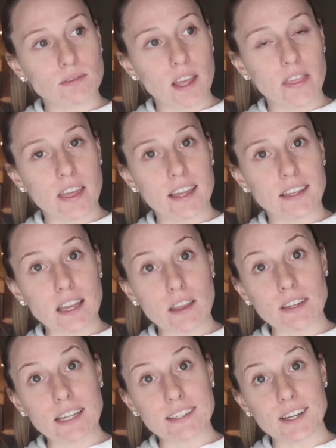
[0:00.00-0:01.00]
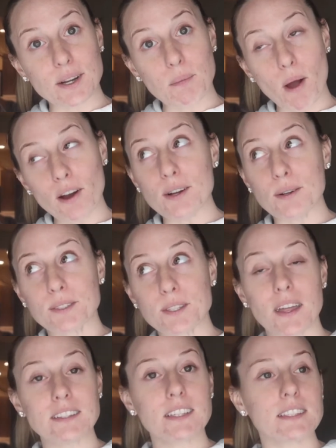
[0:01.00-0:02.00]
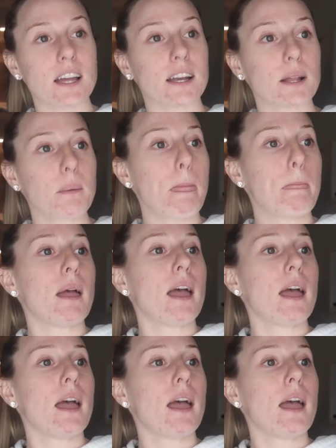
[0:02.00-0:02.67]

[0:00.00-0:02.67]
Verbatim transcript: And then David gets here tomorrow, so that's exciting.